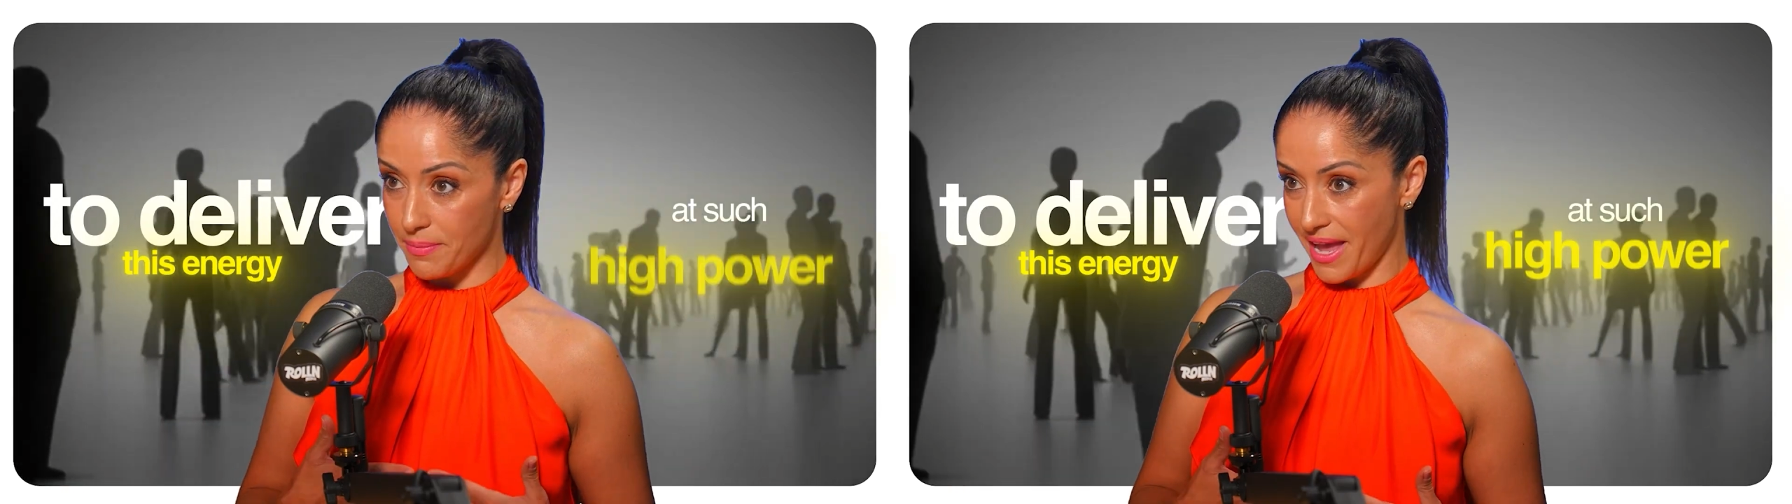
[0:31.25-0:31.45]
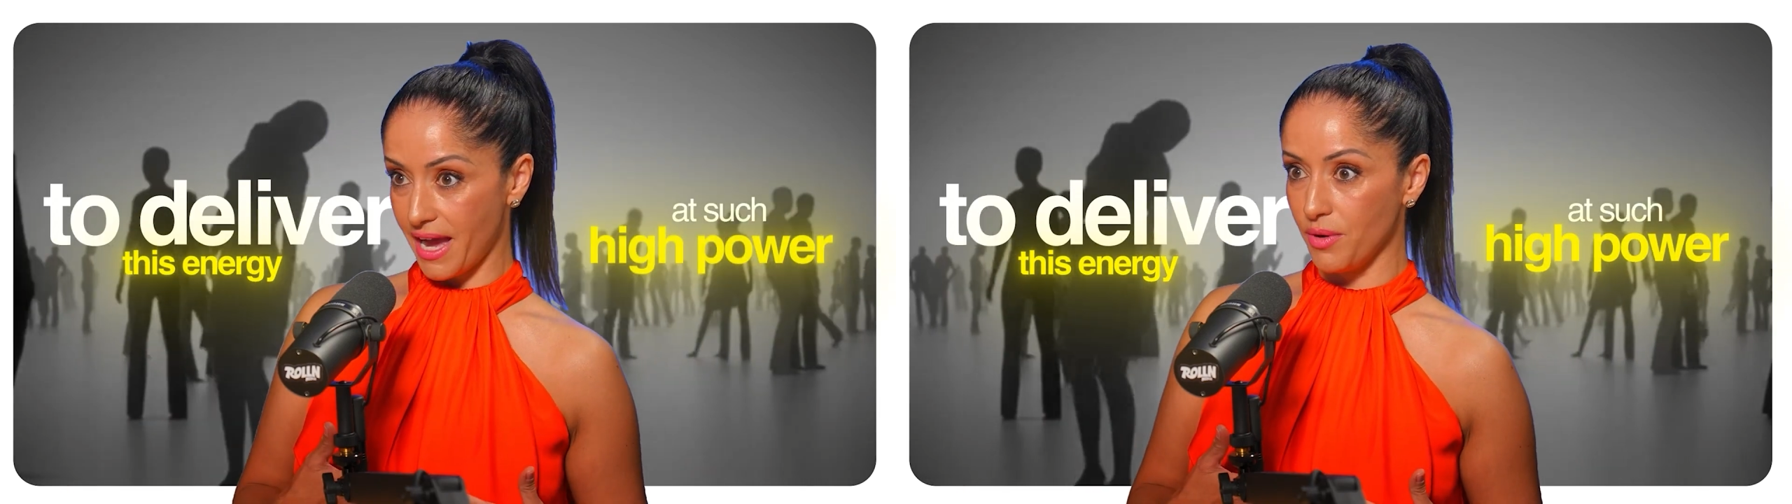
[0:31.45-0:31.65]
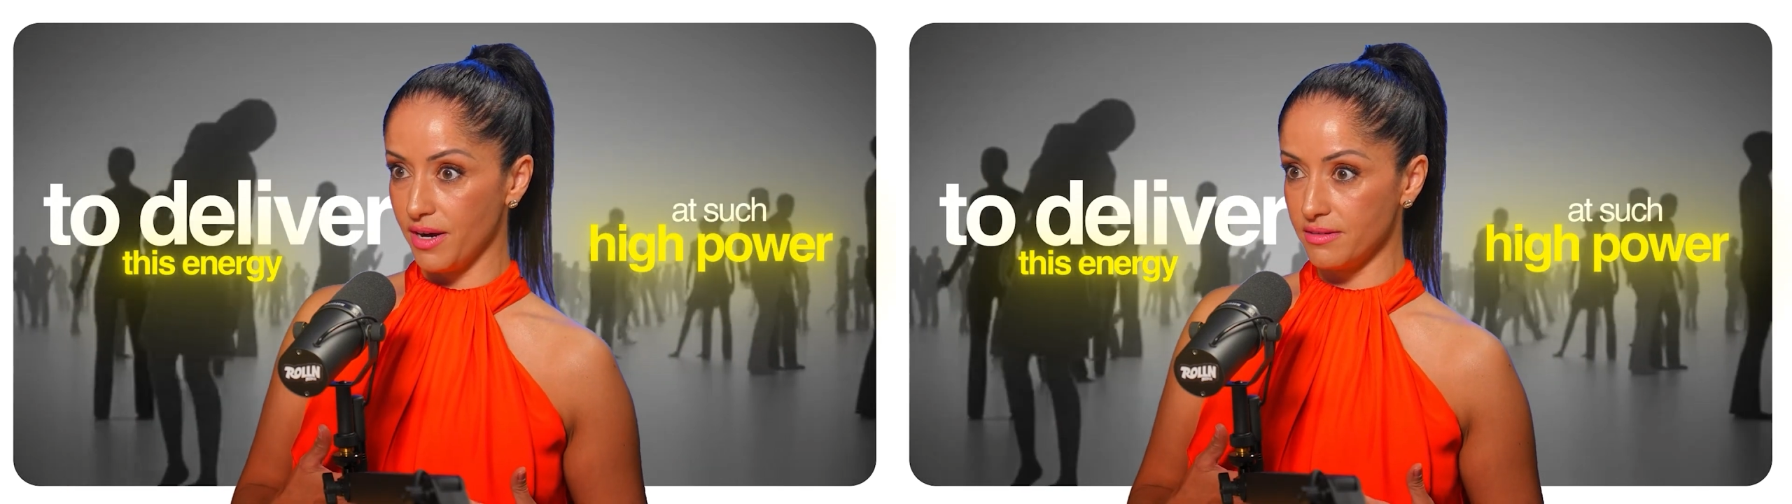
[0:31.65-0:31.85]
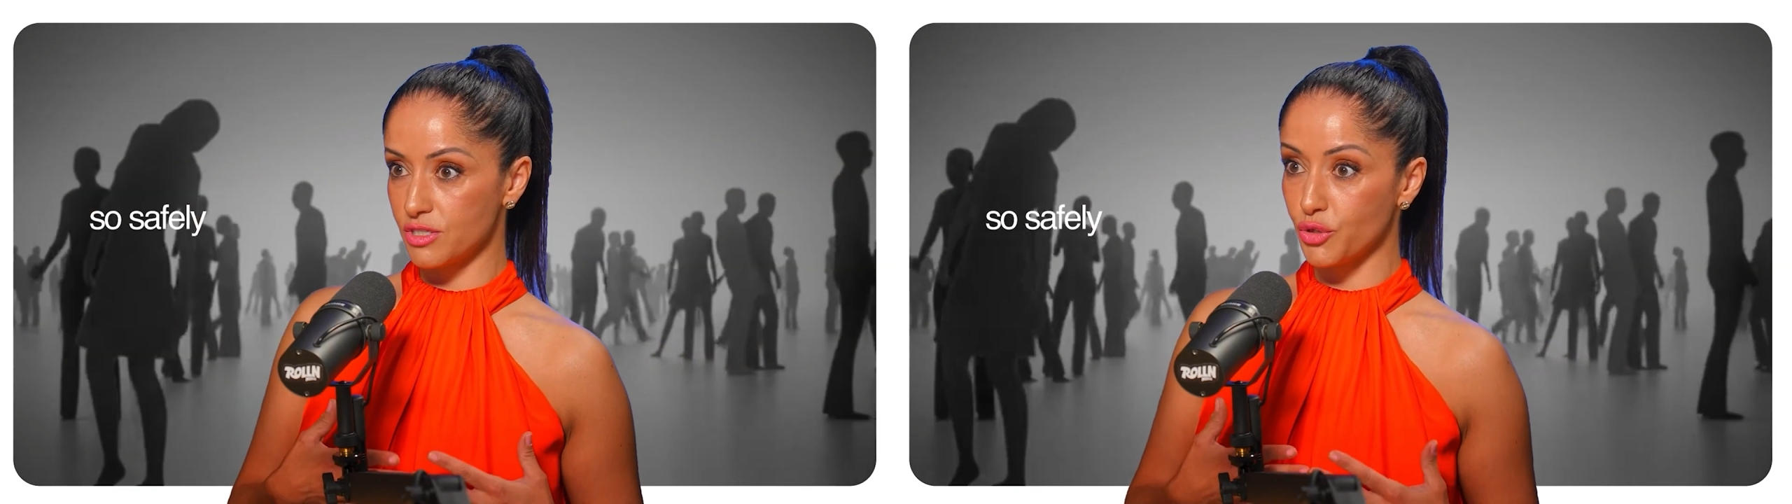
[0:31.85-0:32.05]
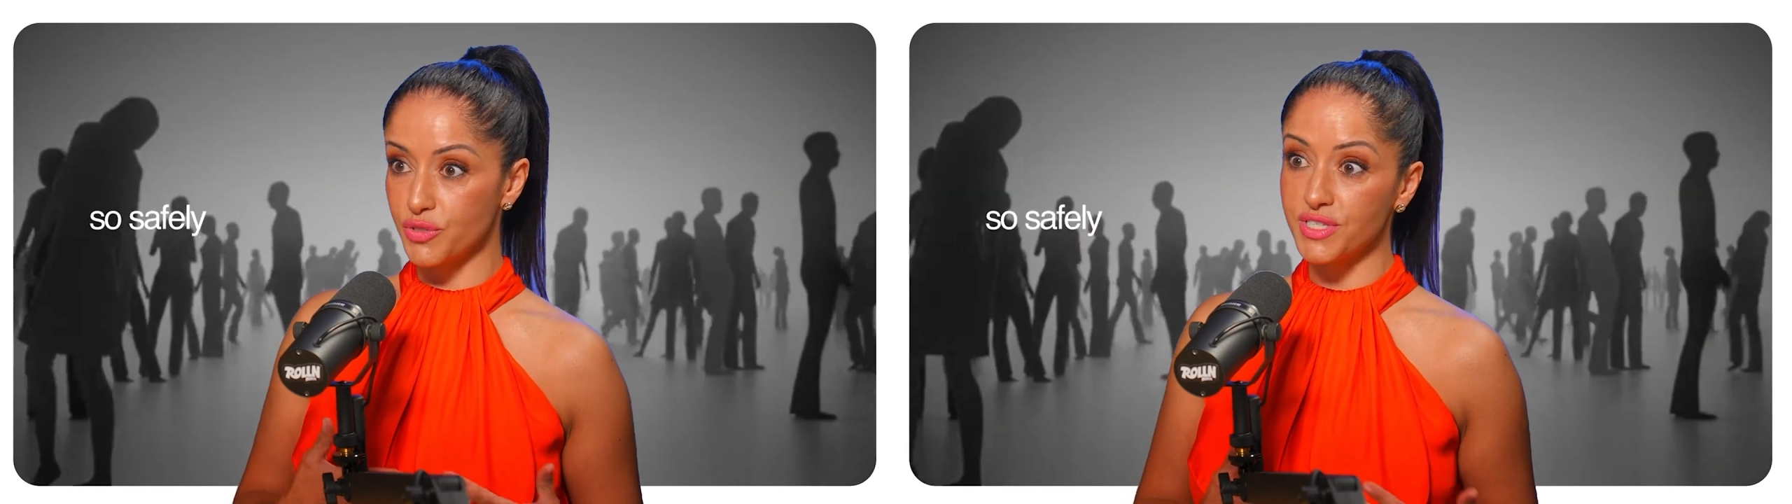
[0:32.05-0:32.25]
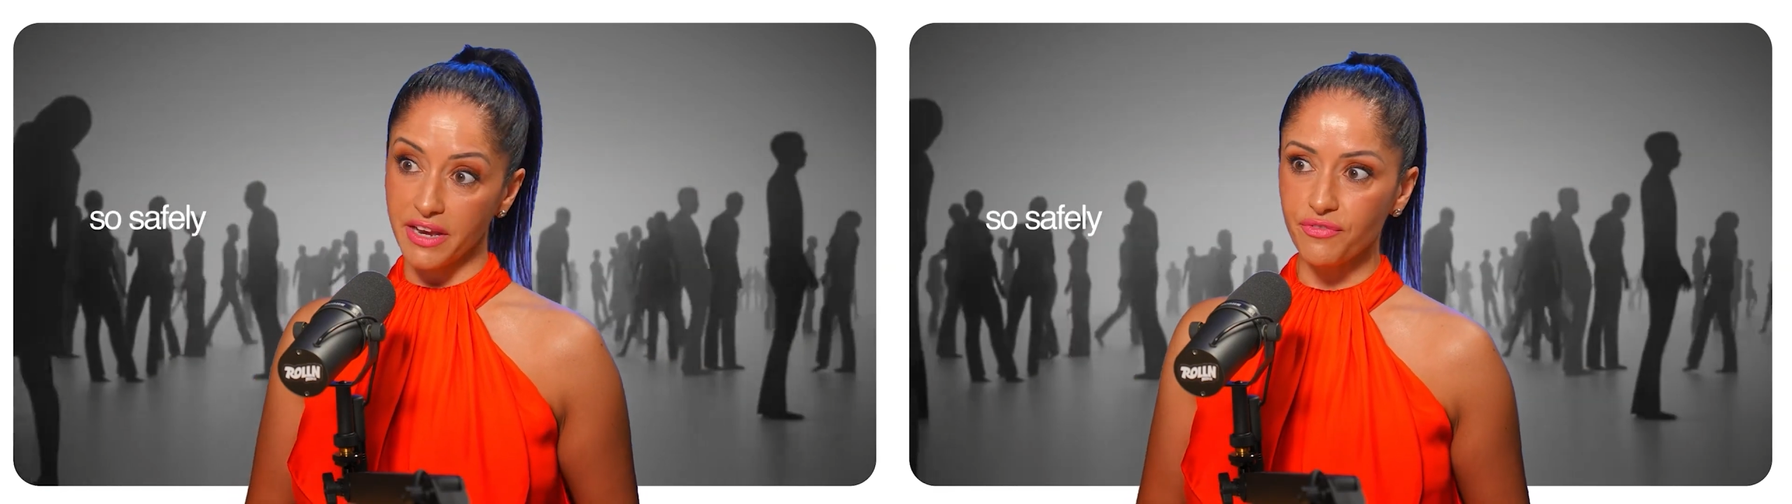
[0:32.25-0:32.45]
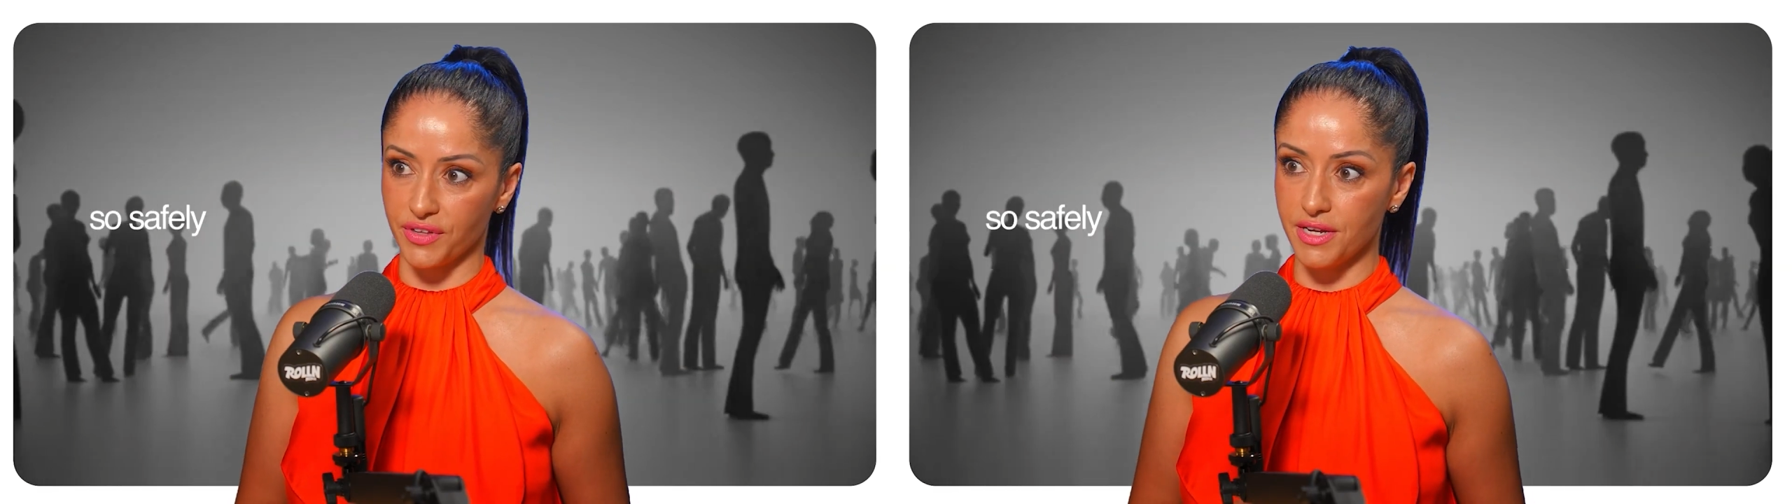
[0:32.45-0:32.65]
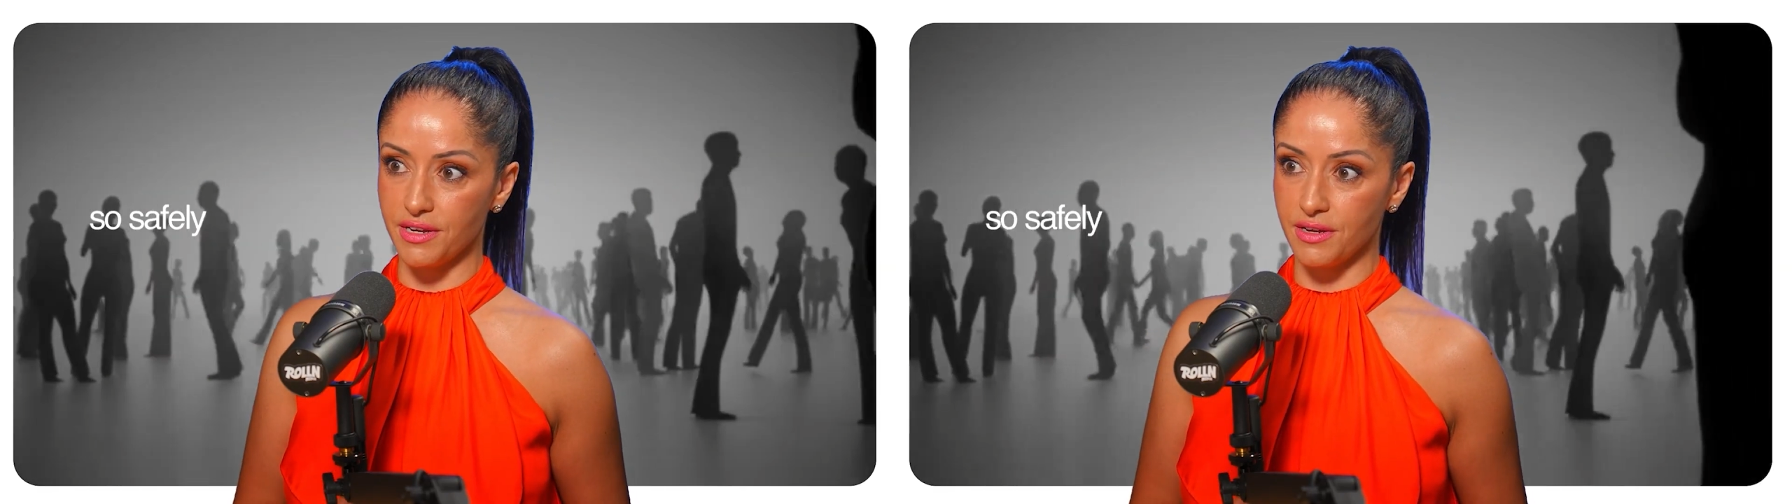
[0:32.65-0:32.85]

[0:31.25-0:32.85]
power so safely